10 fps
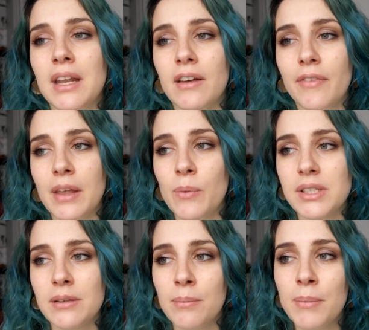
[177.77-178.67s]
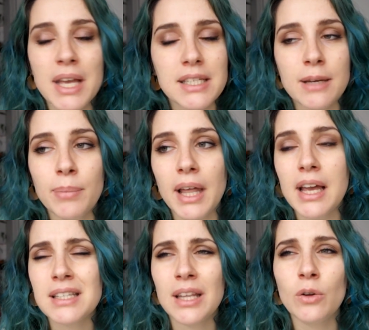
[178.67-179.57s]
I thought it was an amazing
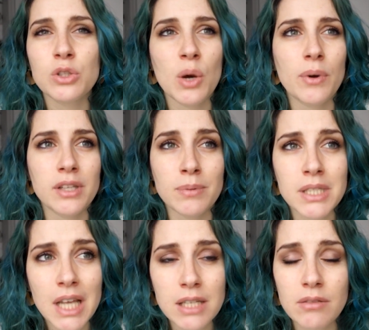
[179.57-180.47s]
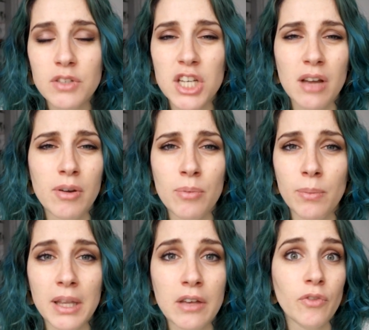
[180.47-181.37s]
place, and also I was obsessed with Czech
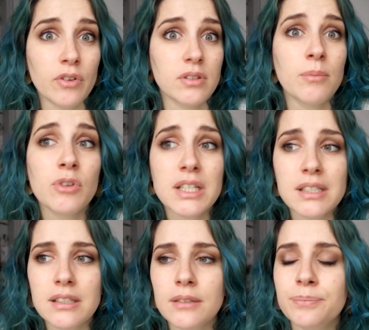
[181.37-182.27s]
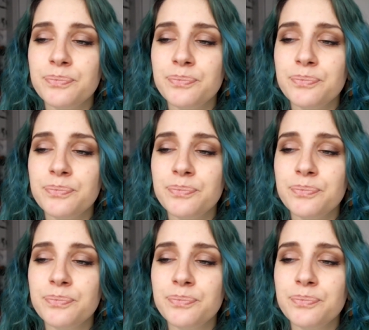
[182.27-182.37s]
Republic some reason.